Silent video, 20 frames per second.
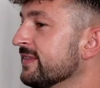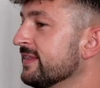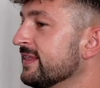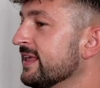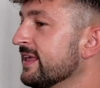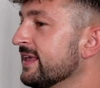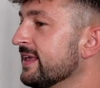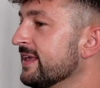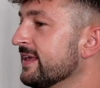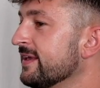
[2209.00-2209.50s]

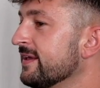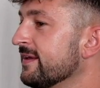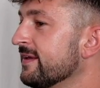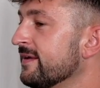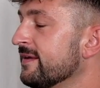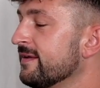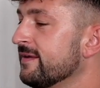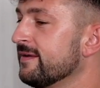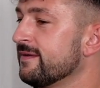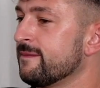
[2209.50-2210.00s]
many of those
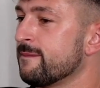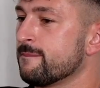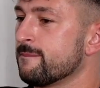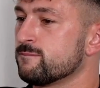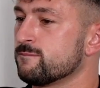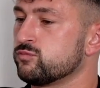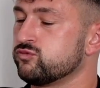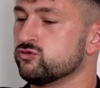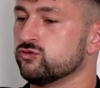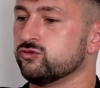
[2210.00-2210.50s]
per video do
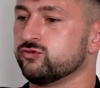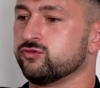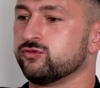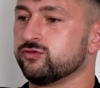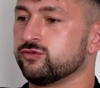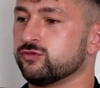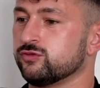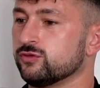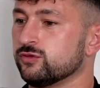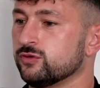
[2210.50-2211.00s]
you think you
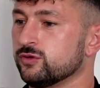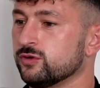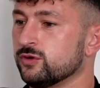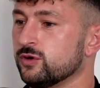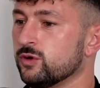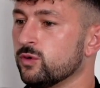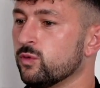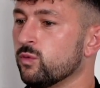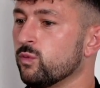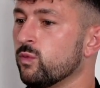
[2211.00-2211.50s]
go through?
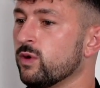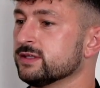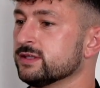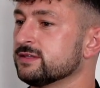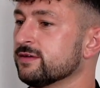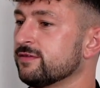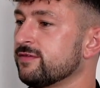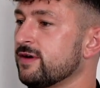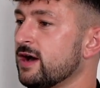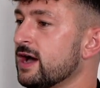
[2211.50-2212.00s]
1 to
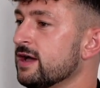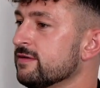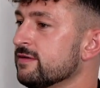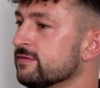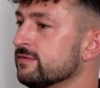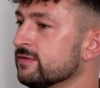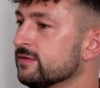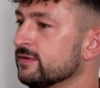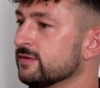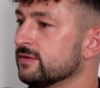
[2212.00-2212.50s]
5.
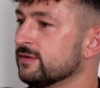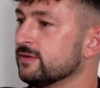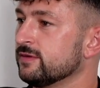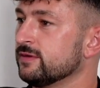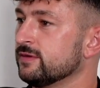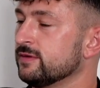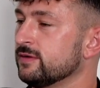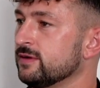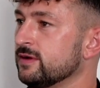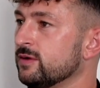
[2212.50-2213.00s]

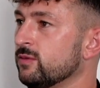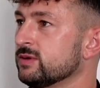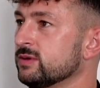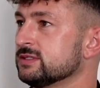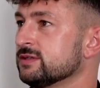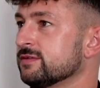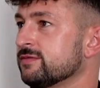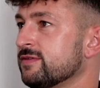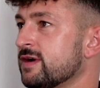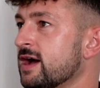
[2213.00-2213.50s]
1
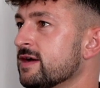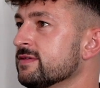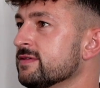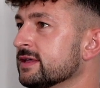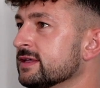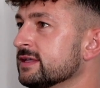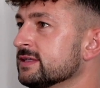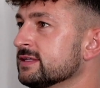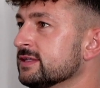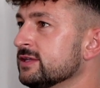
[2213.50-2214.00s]
to 5. Like
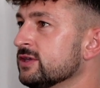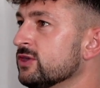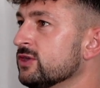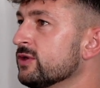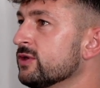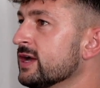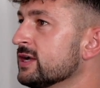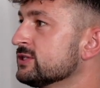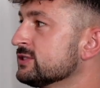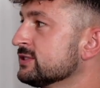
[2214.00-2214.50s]
you
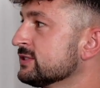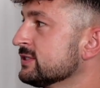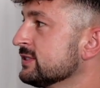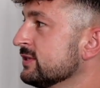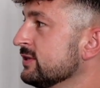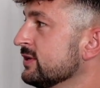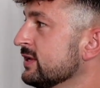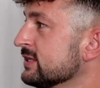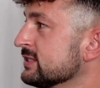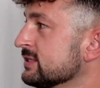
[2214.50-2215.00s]
catch
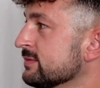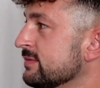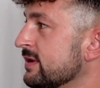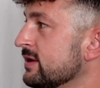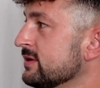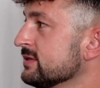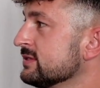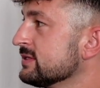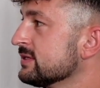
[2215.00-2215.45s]
some else.